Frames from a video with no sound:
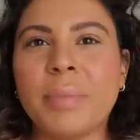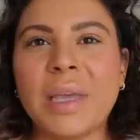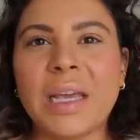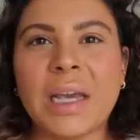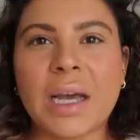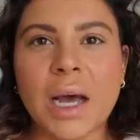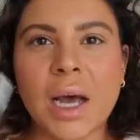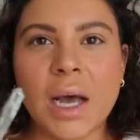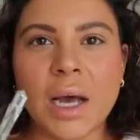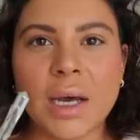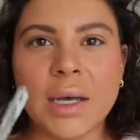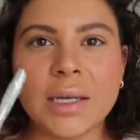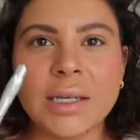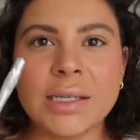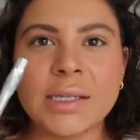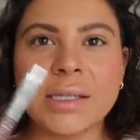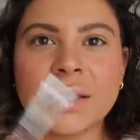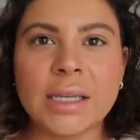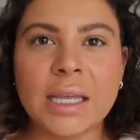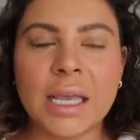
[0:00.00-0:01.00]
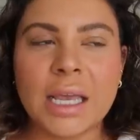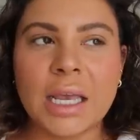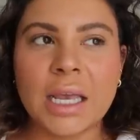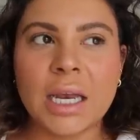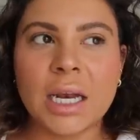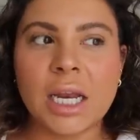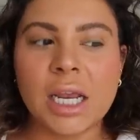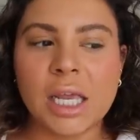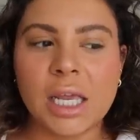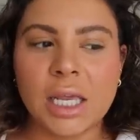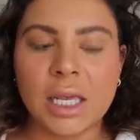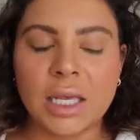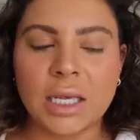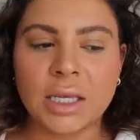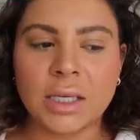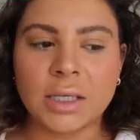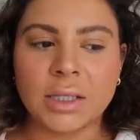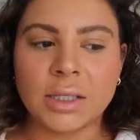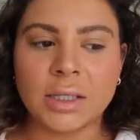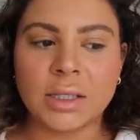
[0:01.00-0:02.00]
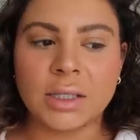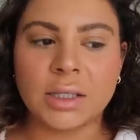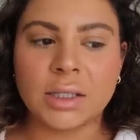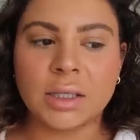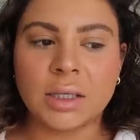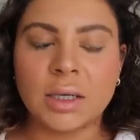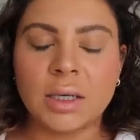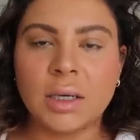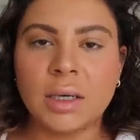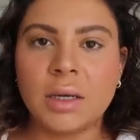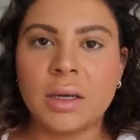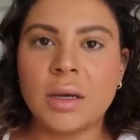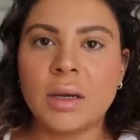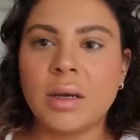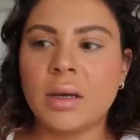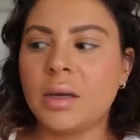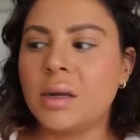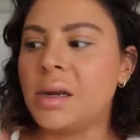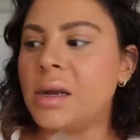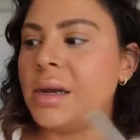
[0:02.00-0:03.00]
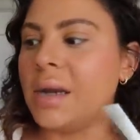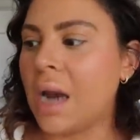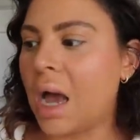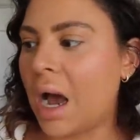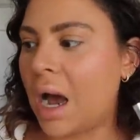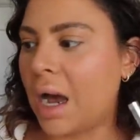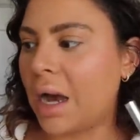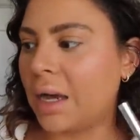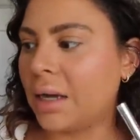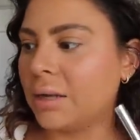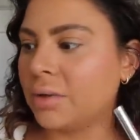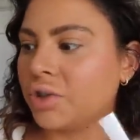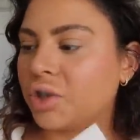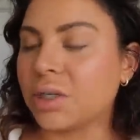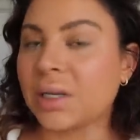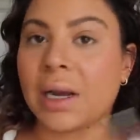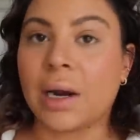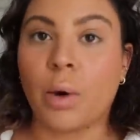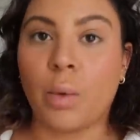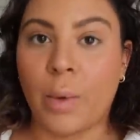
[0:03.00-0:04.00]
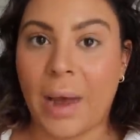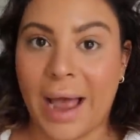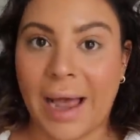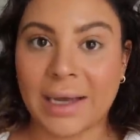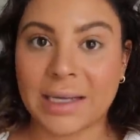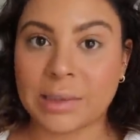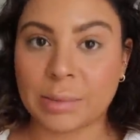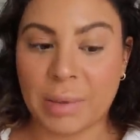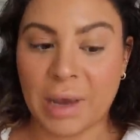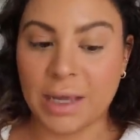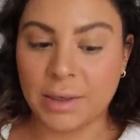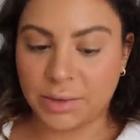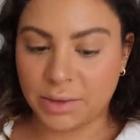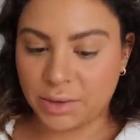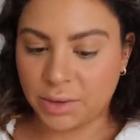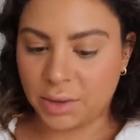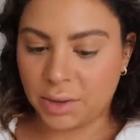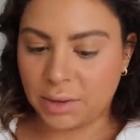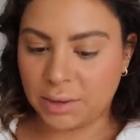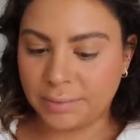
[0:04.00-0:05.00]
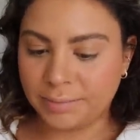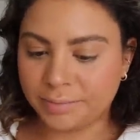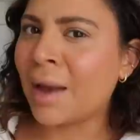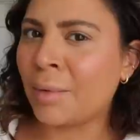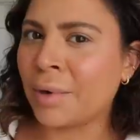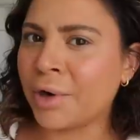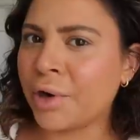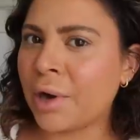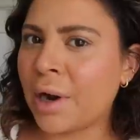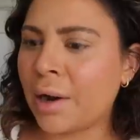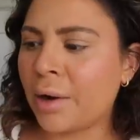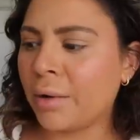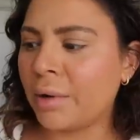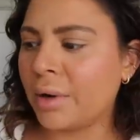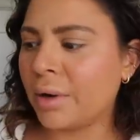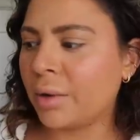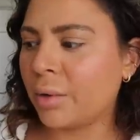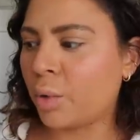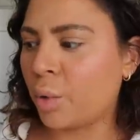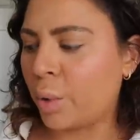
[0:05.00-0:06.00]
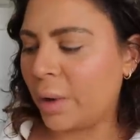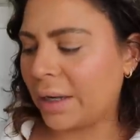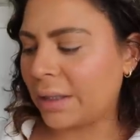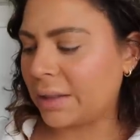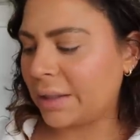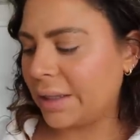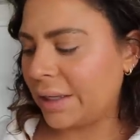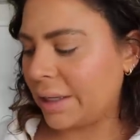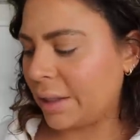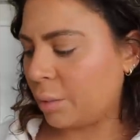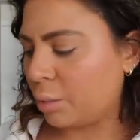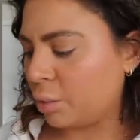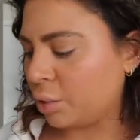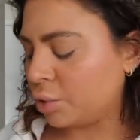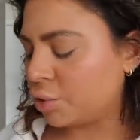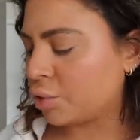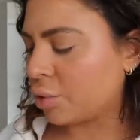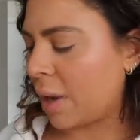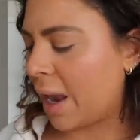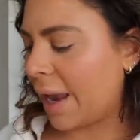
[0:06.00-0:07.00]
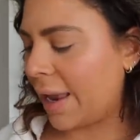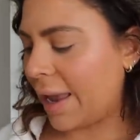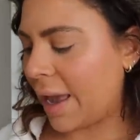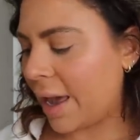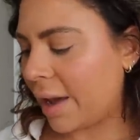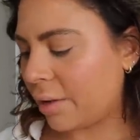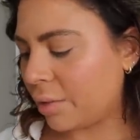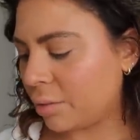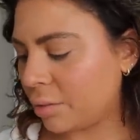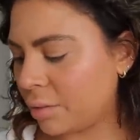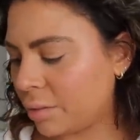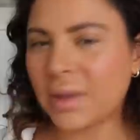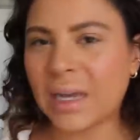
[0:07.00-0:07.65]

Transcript: Because it is not just like a wax pencil, I wonder how quickly it will dry out.